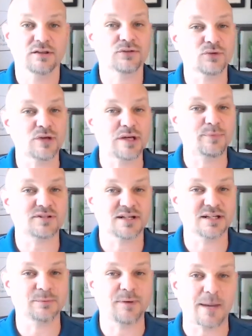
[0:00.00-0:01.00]
3%
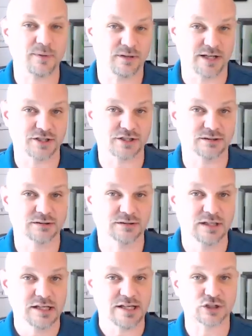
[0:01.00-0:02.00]
of the population
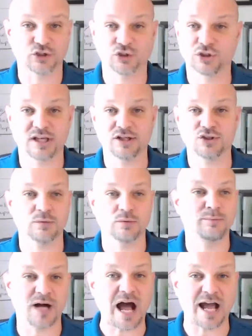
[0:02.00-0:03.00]
is looking to
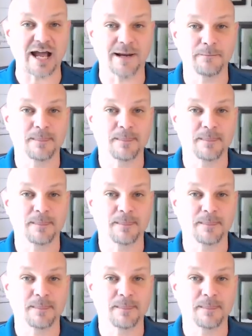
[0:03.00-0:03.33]
buy